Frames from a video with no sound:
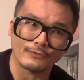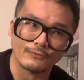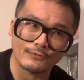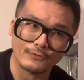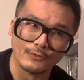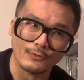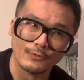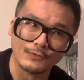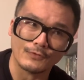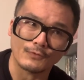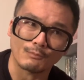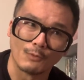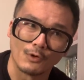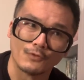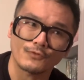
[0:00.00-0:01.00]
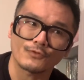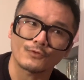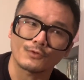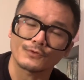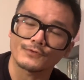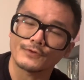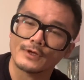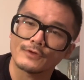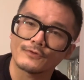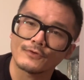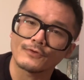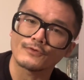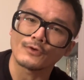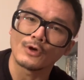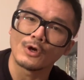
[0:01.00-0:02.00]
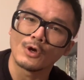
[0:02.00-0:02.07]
So this is Martin Scorsese's